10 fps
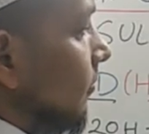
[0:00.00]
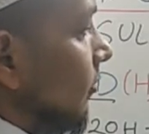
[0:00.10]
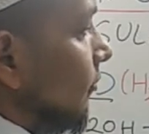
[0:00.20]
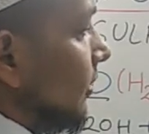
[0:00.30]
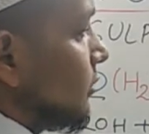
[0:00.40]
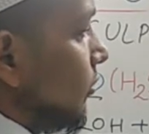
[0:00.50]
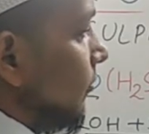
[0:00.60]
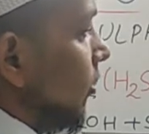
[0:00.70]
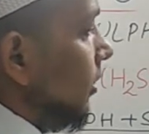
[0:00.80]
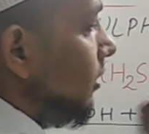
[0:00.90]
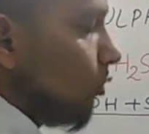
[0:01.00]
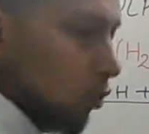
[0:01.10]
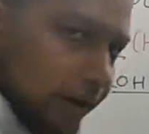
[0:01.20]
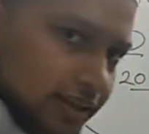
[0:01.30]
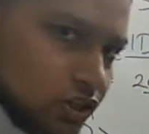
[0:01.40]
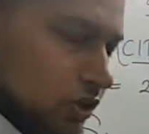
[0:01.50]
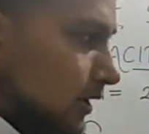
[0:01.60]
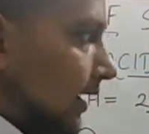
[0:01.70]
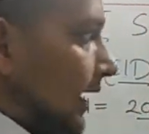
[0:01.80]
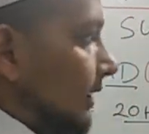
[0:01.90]
first of all OH
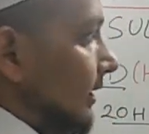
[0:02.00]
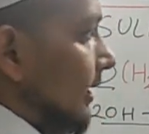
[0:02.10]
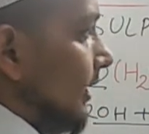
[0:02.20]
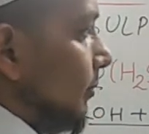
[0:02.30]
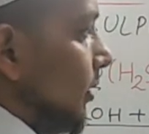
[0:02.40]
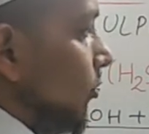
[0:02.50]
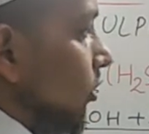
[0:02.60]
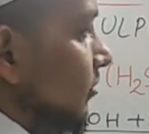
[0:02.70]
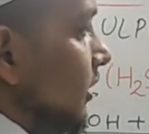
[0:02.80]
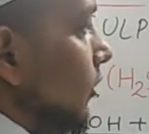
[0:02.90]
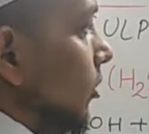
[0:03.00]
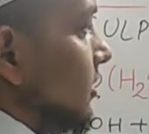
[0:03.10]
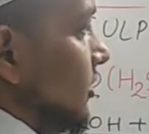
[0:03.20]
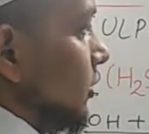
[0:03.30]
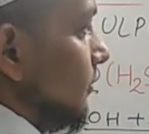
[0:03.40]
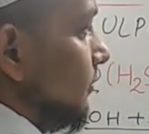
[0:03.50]
and then a double bond with the oxygen.